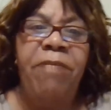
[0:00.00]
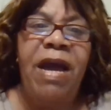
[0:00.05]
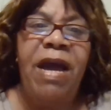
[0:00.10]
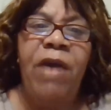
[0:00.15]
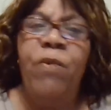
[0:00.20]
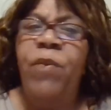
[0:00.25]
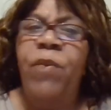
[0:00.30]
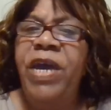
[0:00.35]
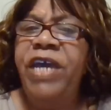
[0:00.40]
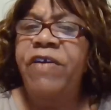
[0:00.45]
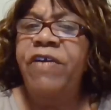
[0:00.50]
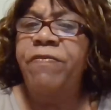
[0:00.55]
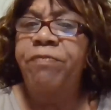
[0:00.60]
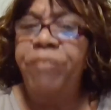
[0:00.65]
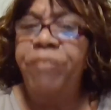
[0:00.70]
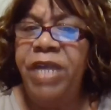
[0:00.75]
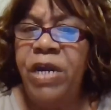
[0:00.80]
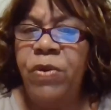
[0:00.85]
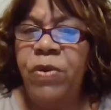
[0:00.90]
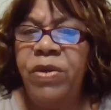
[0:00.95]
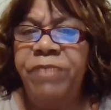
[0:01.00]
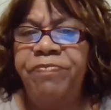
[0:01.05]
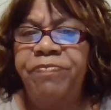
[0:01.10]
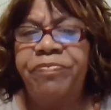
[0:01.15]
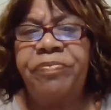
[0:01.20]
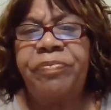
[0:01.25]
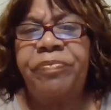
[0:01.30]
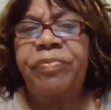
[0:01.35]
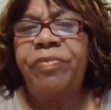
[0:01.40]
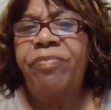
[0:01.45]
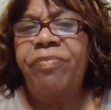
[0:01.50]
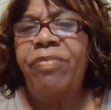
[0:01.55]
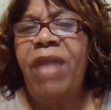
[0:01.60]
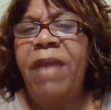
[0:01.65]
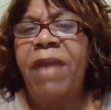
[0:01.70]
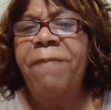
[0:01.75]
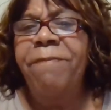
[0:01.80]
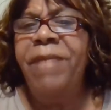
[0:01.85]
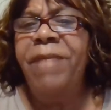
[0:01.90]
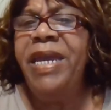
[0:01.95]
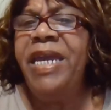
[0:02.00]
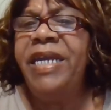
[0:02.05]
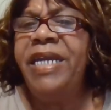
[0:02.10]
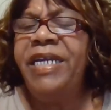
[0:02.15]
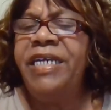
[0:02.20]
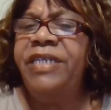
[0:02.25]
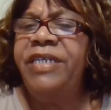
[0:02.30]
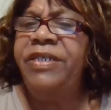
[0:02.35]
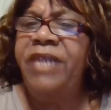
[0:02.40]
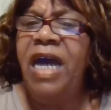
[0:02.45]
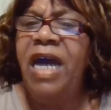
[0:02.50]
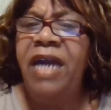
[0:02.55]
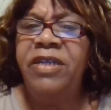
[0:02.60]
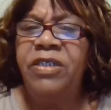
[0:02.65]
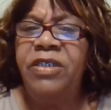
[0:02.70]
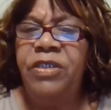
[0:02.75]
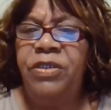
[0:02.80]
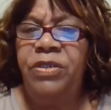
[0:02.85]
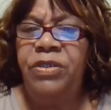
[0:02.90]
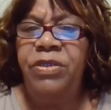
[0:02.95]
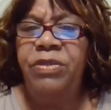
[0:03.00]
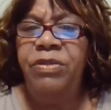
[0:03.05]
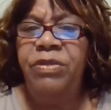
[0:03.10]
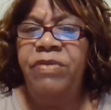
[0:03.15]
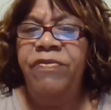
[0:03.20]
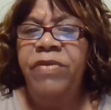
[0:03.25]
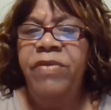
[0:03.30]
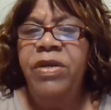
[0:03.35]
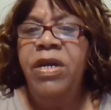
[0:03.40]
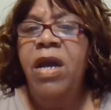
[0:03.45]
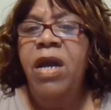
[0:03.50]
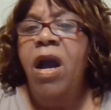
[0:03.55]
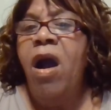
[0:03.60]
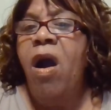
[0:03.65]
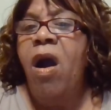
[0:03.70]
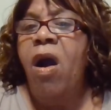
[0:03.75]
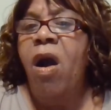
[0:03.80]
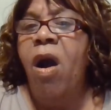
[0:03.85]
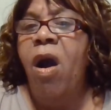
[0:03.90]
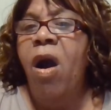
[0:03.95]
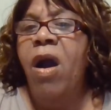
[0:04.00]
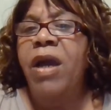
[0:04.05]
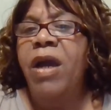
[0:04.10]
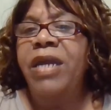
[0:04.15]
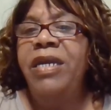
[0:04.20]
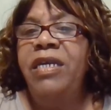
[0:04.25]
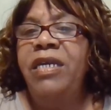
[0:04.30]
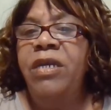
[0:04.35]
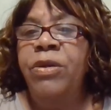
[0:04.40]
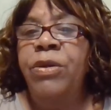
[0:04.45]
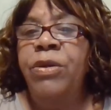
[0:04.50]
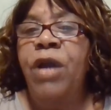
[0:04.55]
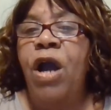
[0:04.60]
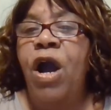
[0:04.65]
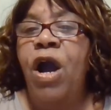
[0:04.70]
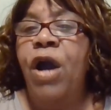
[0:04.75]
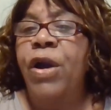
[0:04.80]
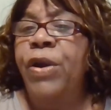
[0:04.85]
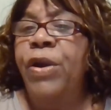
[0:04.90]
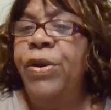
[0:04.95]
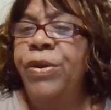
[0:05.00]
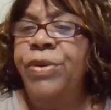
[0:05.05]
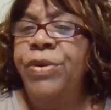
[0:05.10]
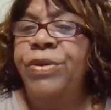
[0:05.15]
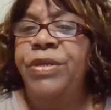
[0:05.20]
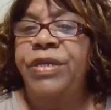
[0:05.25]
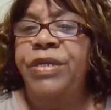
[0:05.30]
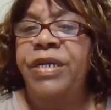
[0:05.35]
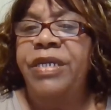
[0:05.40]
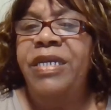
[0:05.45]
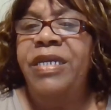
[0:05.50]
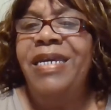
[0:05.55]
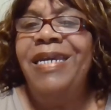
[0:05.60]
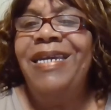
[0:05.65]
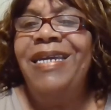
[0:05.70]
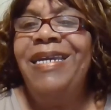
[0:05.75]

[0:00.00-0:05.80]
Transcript: by way of merit. Man cannot deserve or, earn it.